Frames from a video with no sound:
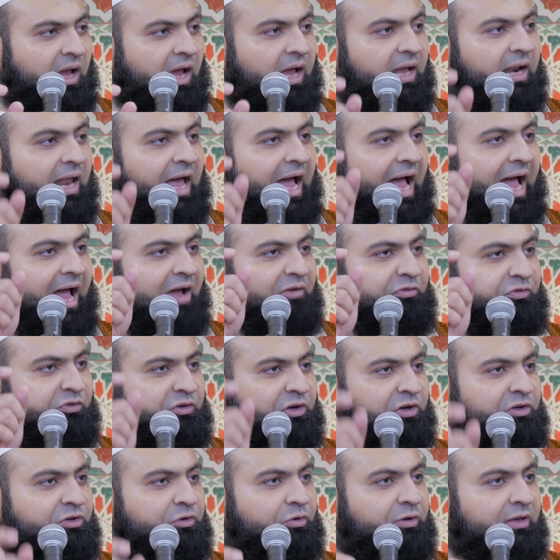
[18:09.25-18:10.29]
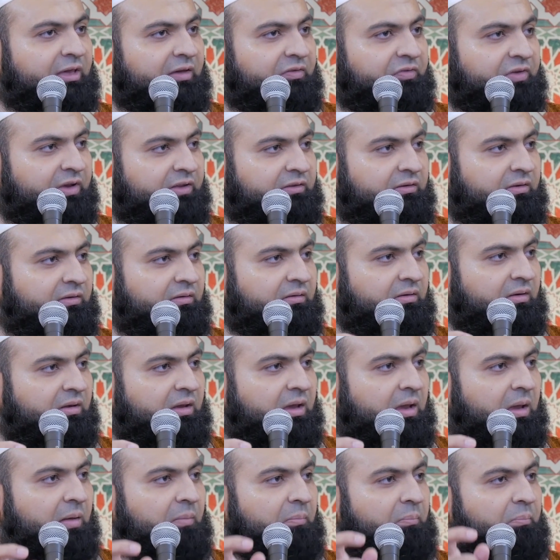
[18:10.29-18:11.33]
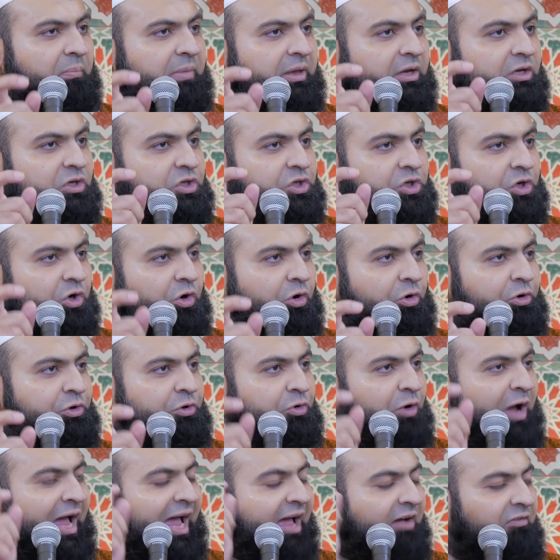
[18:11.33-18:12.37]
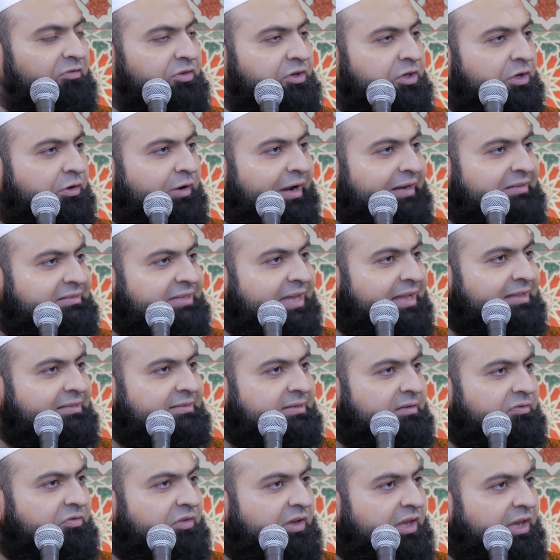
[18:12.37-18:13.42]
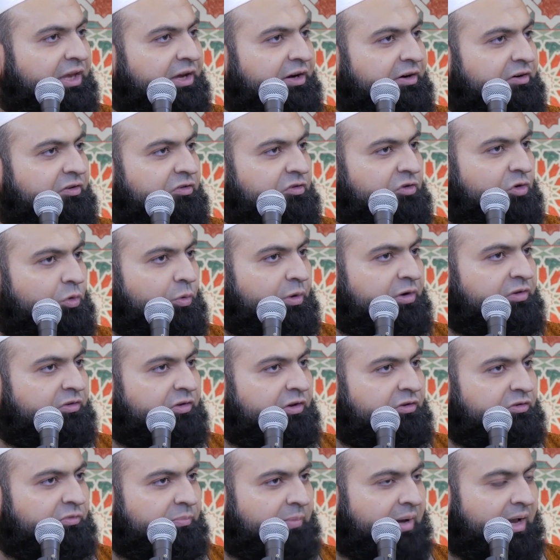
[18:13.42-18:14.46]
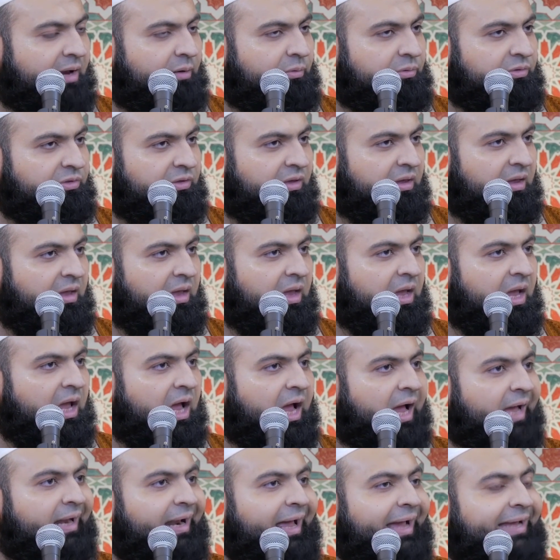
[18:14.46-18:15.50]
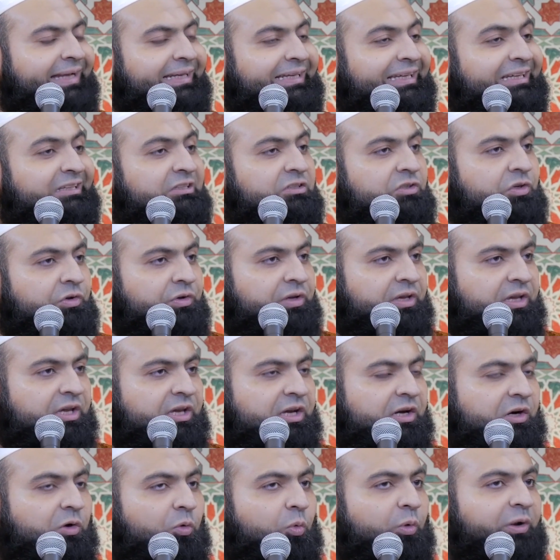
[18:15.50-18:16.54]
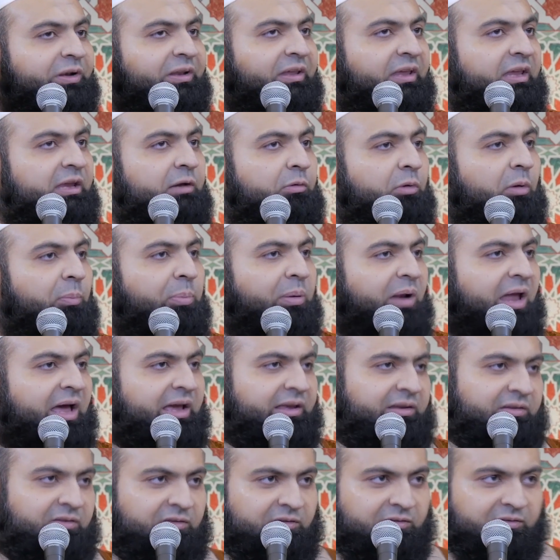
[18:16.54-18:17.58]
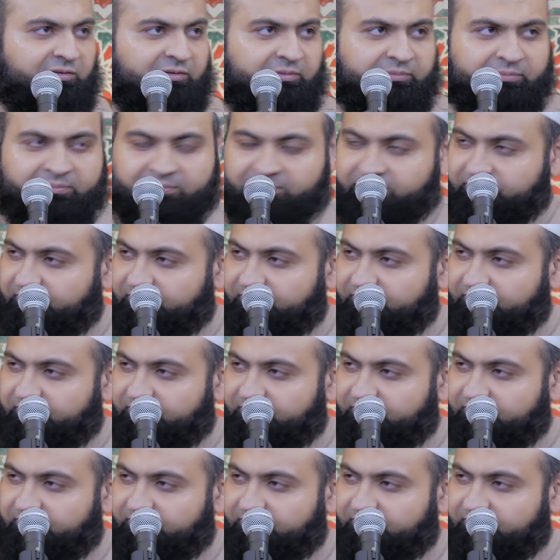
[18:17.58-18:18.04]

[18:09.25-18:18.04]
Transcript: And after you give it, make sure you have your attentive ears towards his mouth, and I need to hear what he replies.